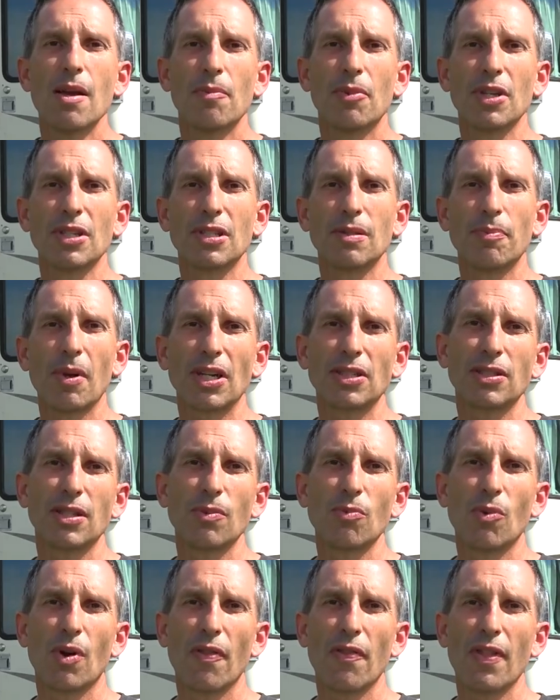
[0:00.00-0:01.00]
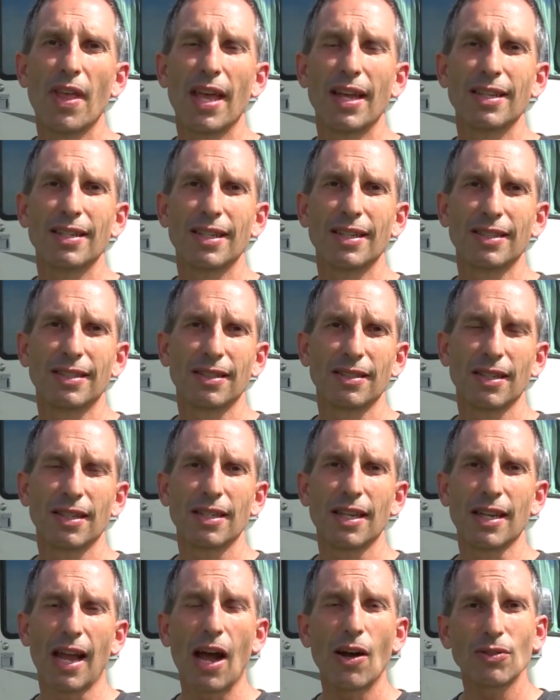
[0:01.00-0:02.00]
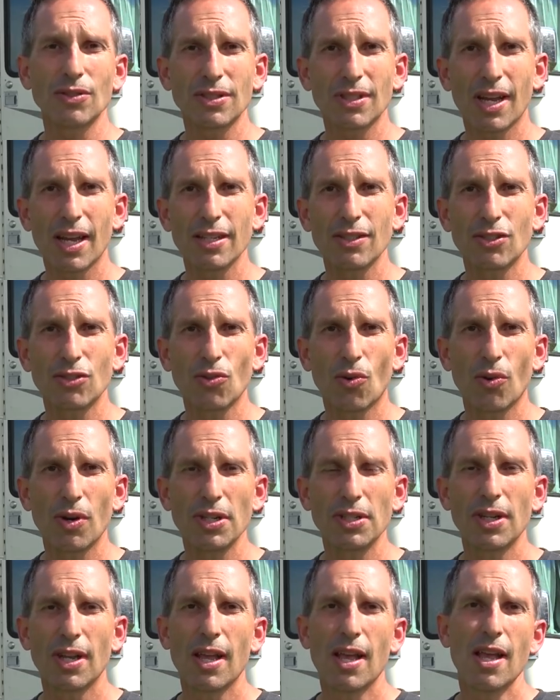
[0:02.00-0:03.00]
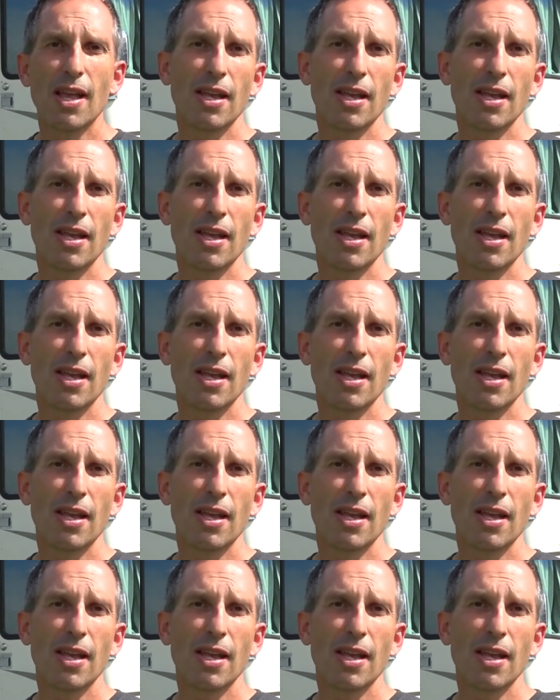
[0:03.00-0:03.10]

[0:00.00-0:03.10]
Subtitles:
but especially one that is outside storage.